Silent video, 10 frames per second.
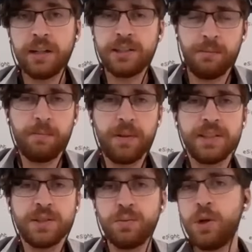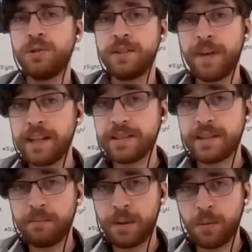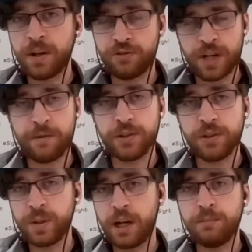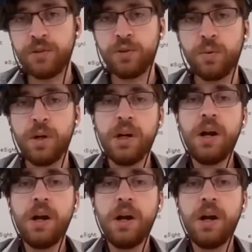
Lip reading: Some places will host events that people can travel to and come to.